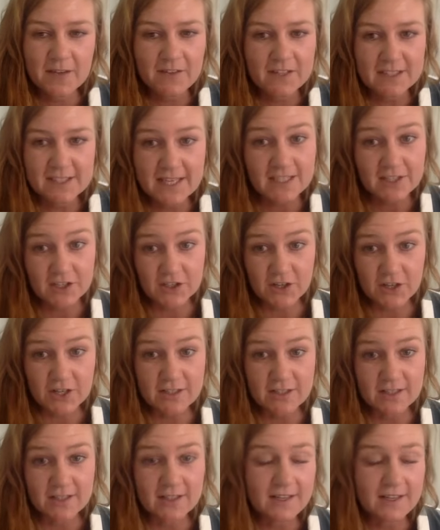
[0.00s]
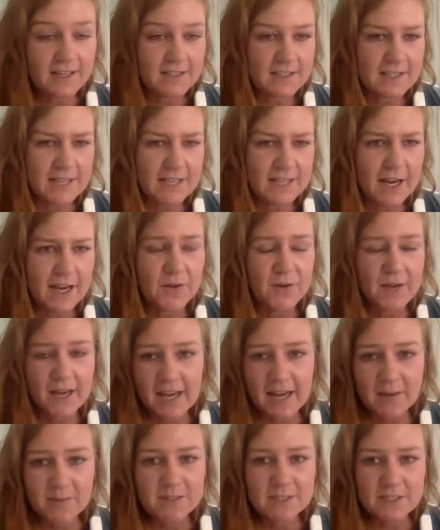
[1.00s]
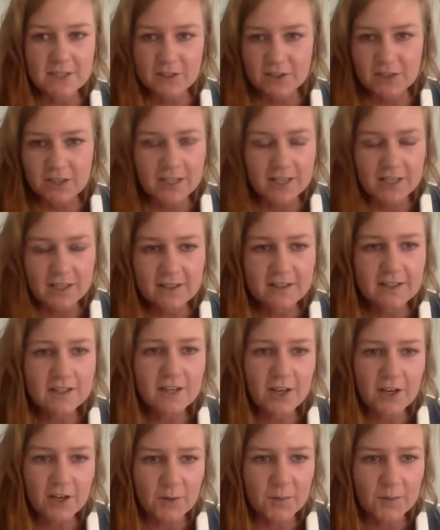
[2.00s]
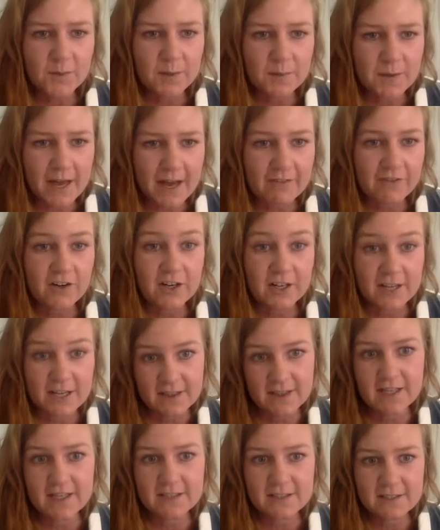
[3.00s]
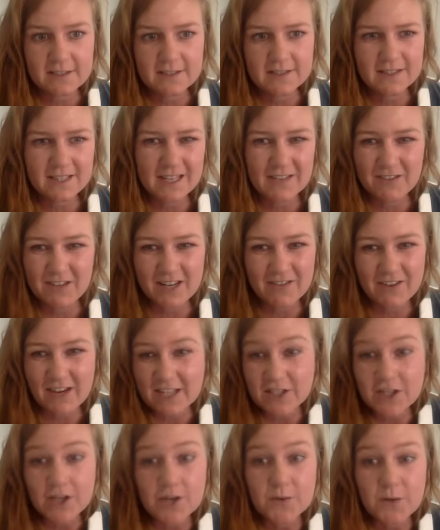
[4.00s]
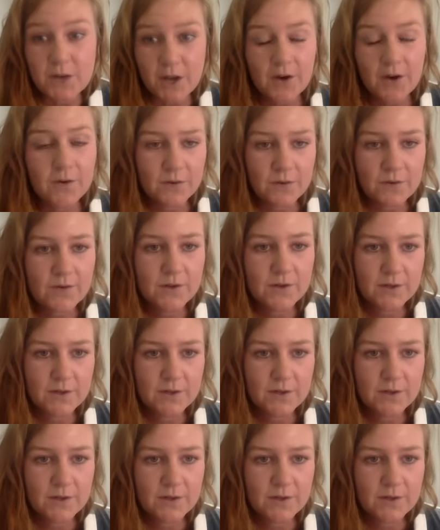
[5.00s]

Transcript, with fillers: if it's uncertain and say okay i'm still gonna you know put effort in this even if i don't know